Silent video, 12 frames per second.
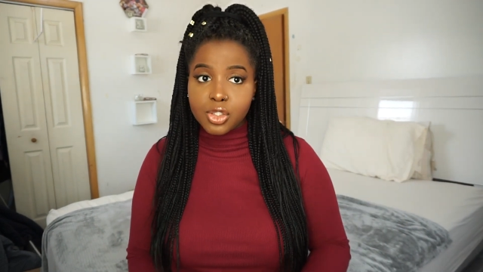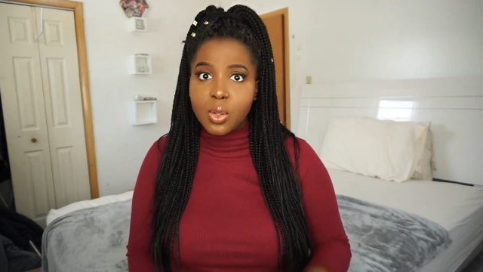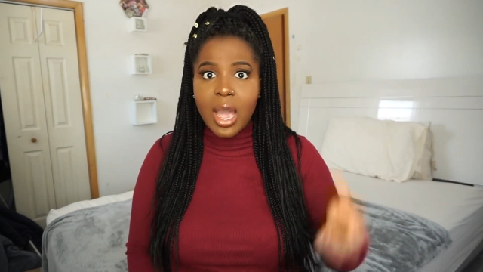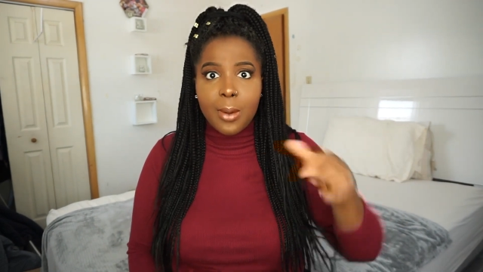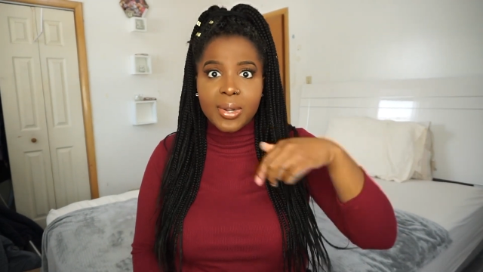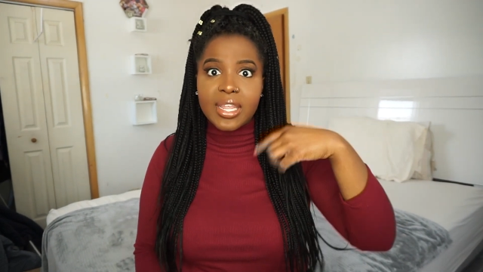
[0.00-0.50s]
So
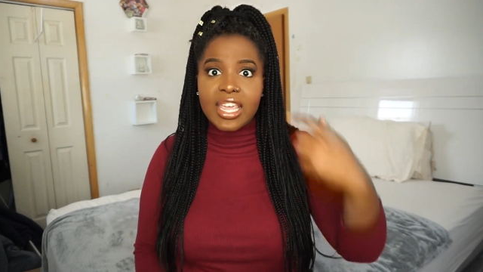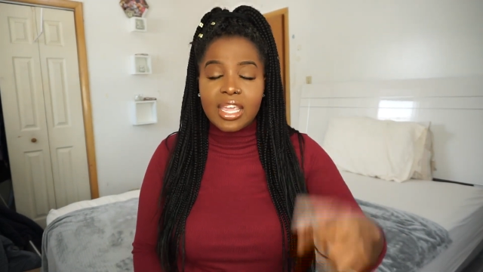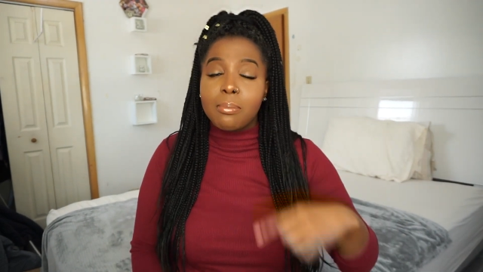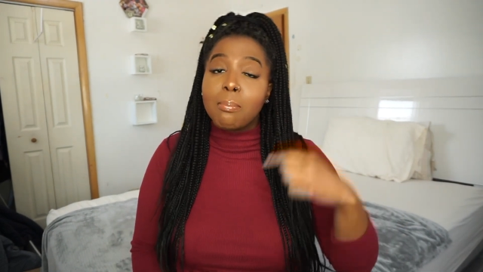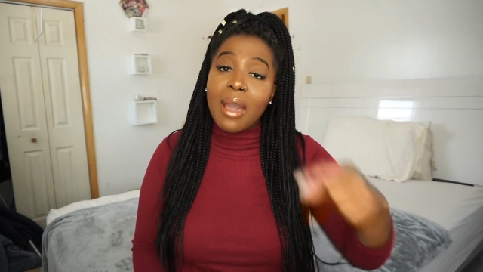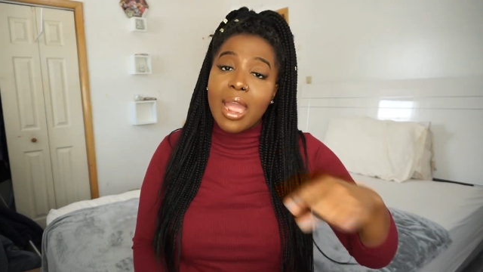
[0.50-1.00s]
I would
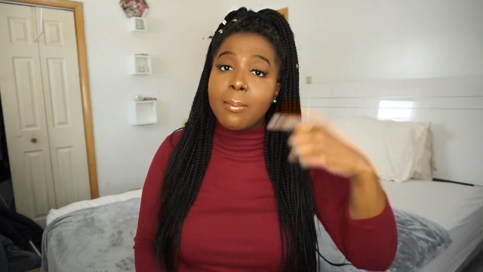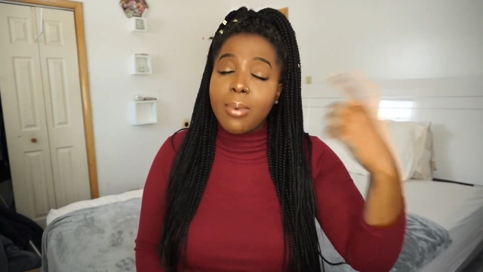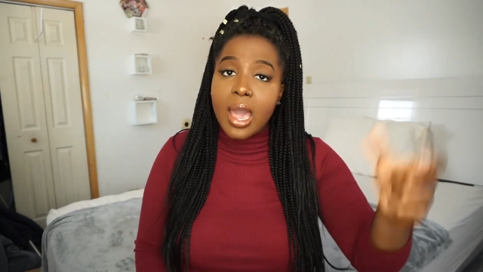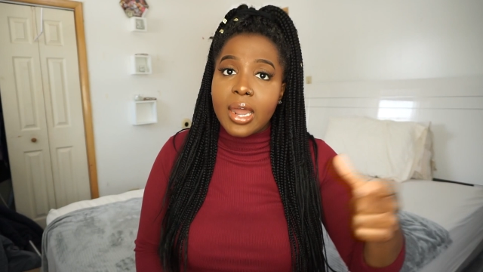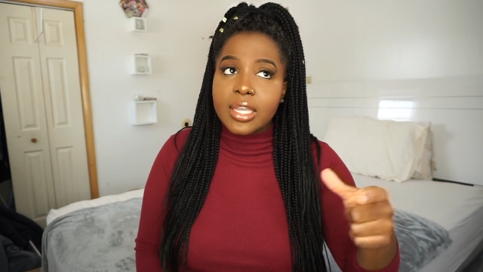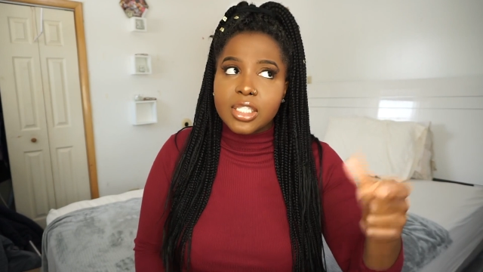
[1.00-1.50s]
eat
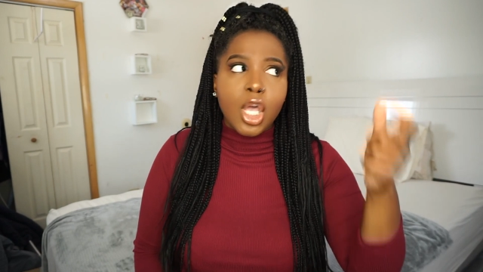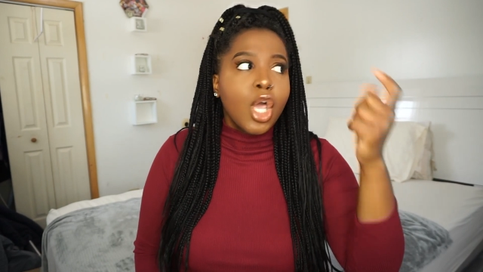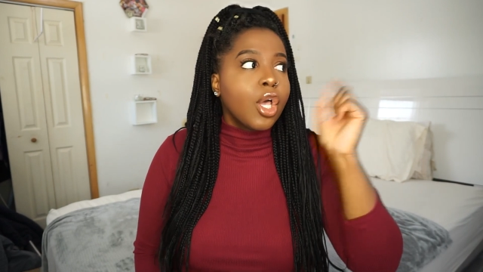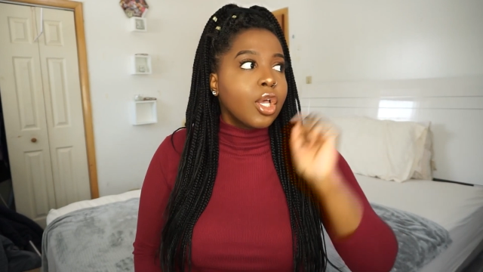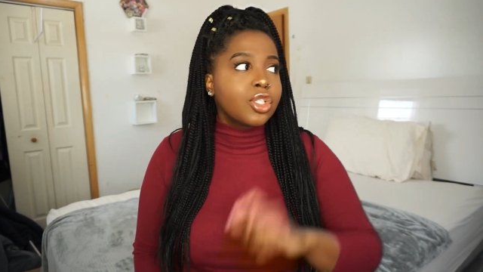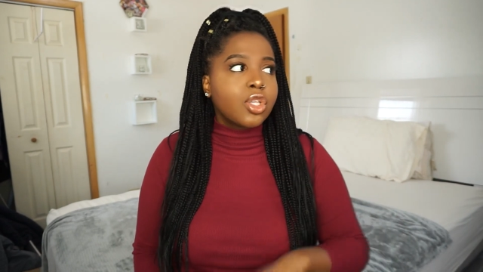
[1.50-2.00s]

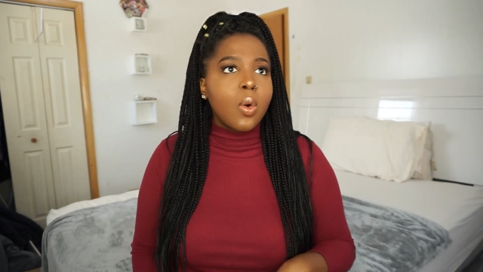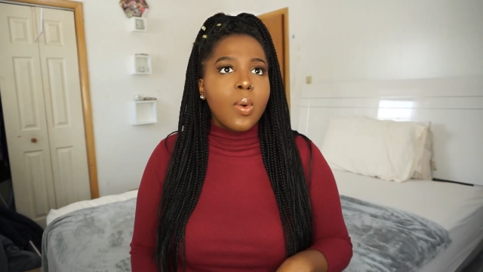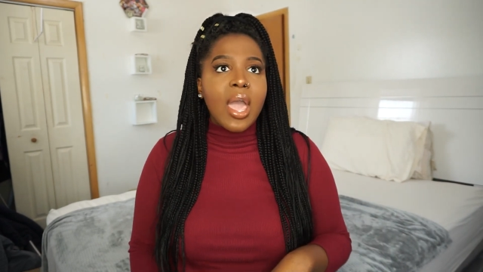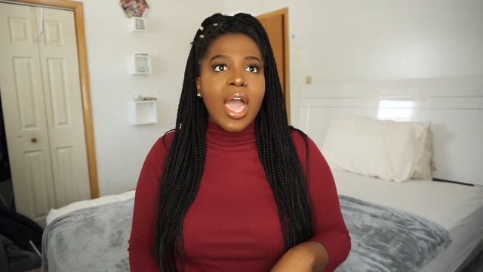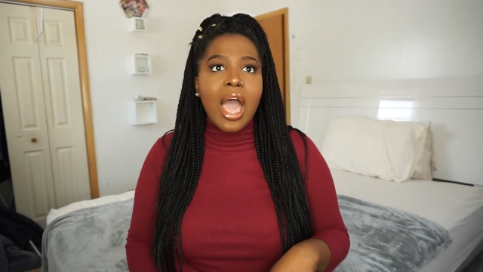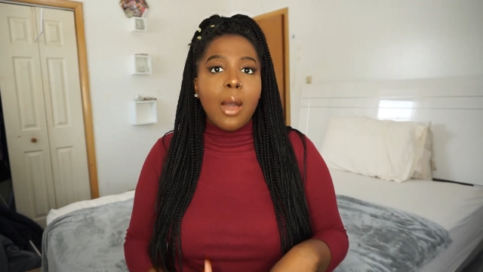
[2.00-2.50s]
byproducts.
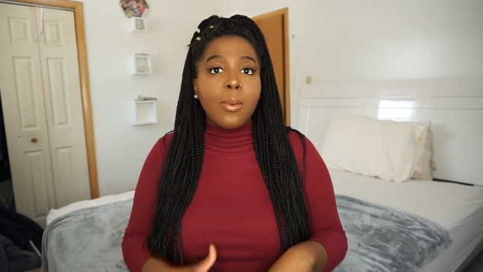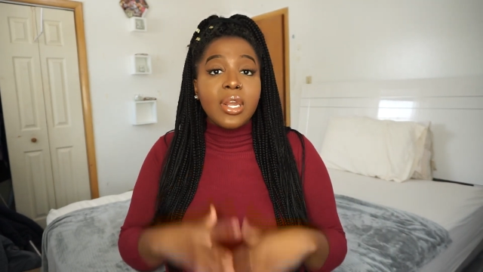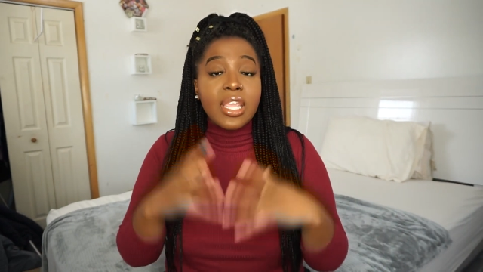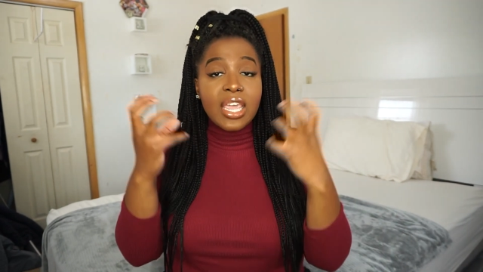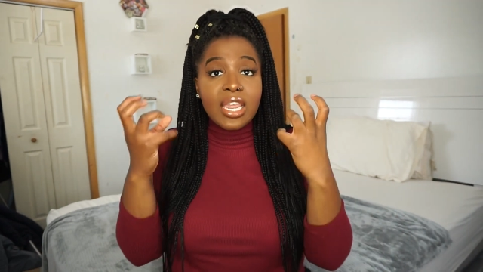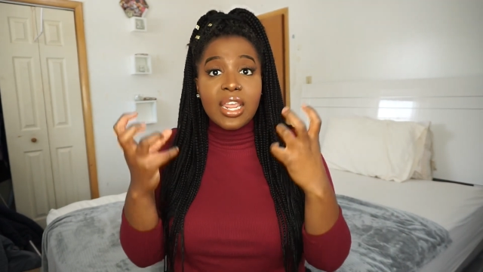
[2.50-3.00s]
So I
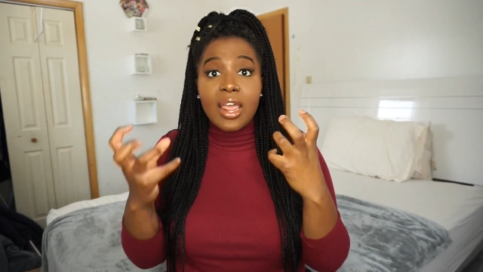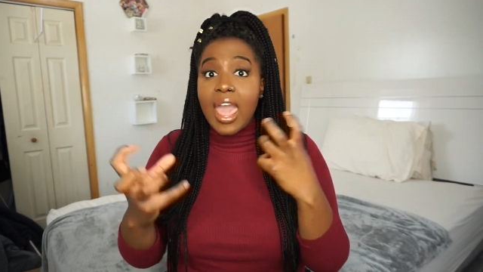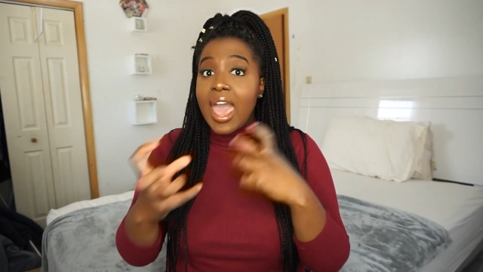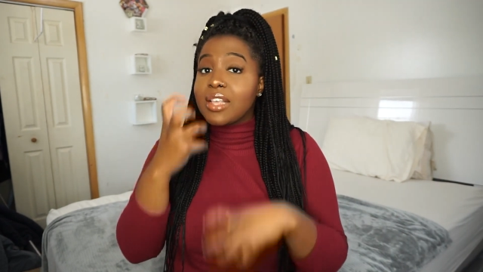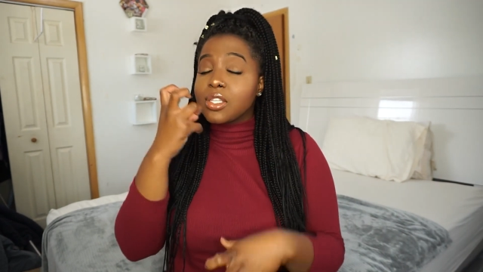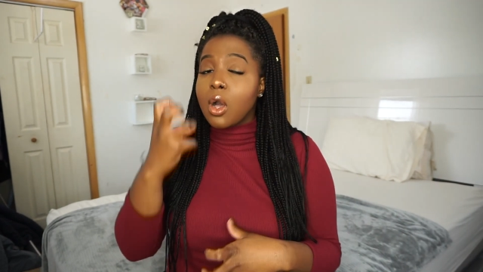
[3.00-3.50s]
wouldn't eat it
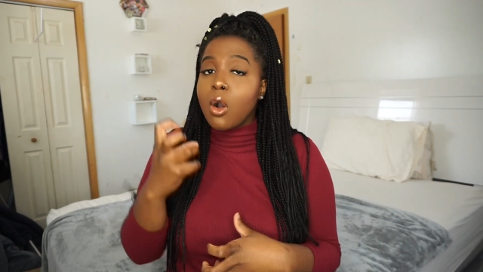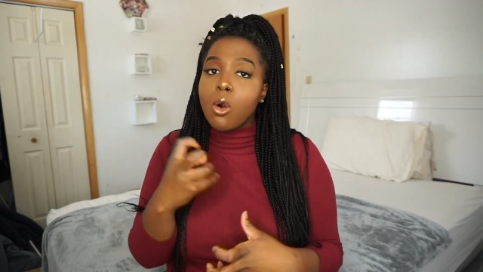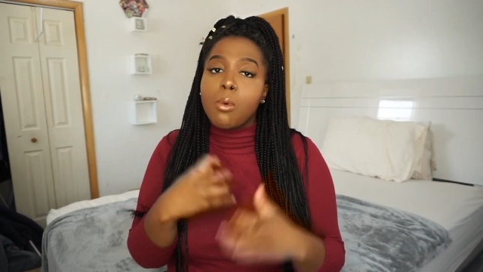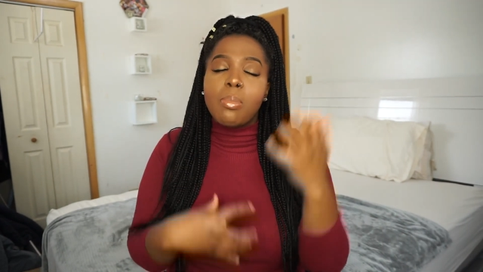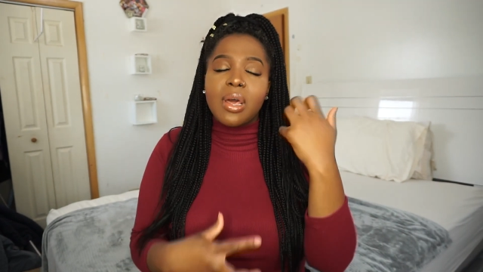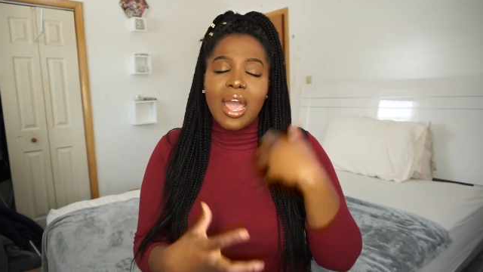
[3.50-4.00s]
as a
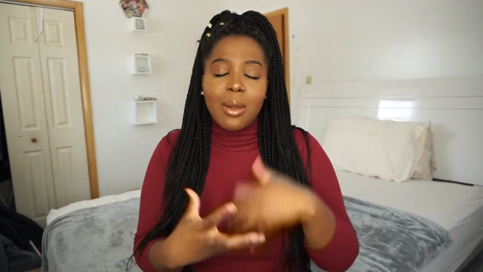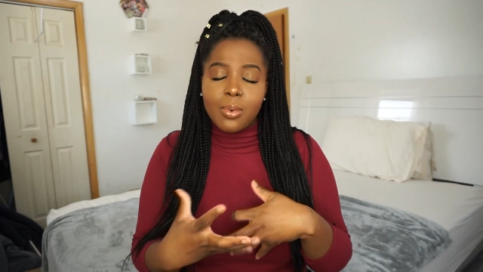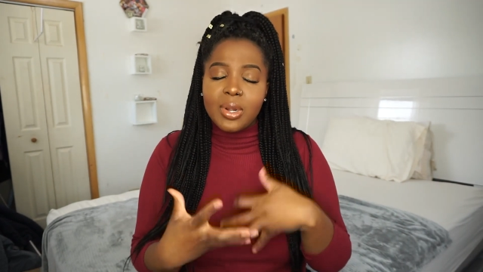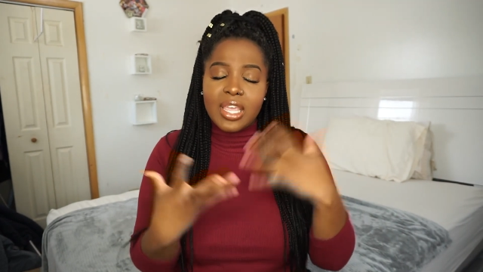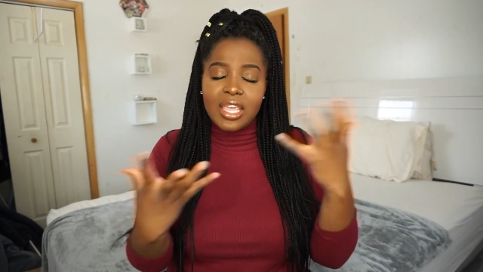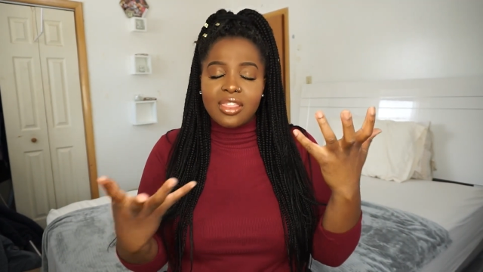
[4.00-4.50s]
whole, but I
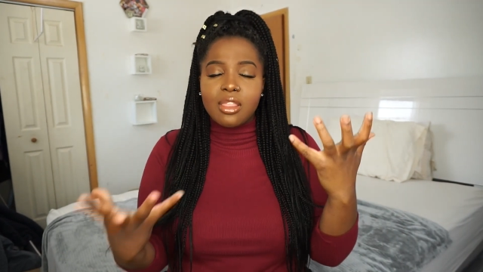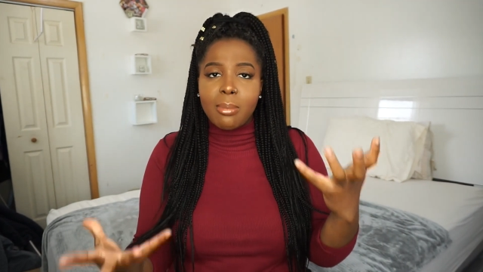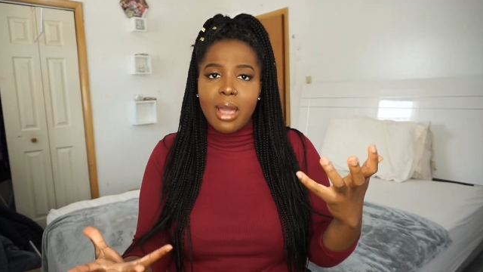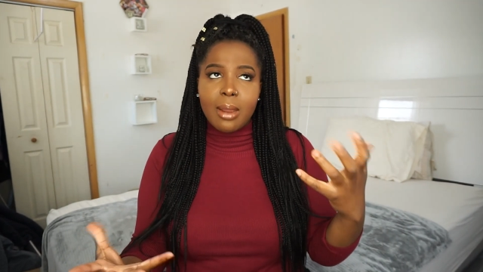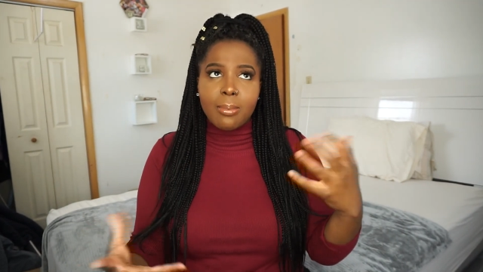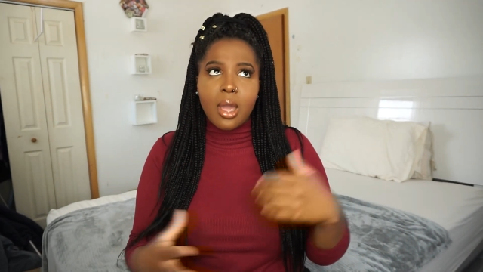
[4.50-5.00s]
would eat the
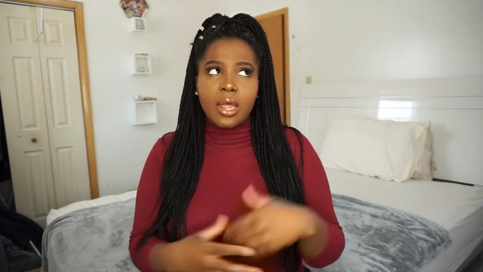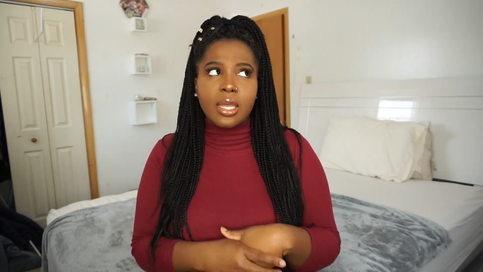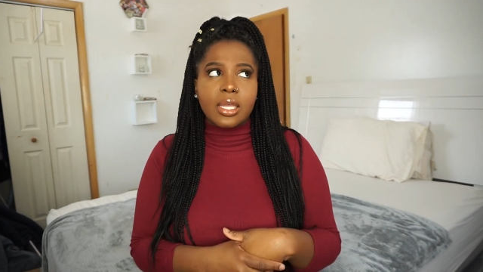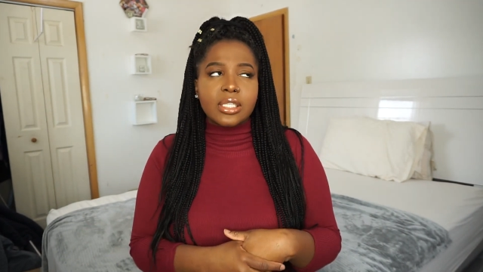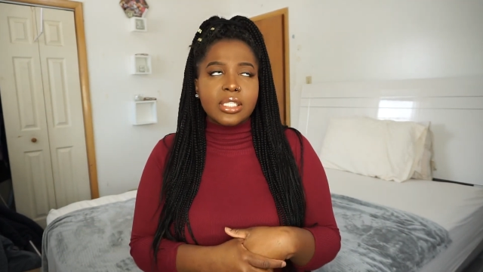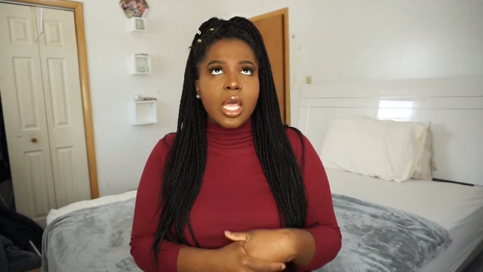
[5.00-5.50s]

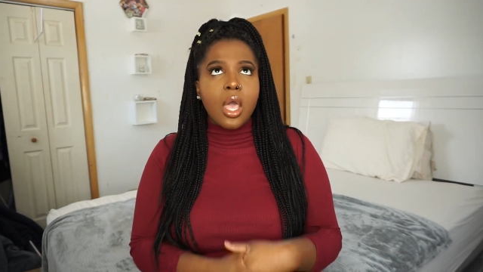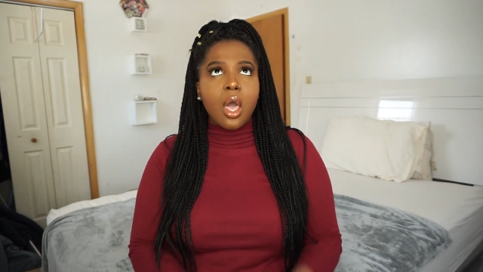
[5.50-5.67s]
byproducts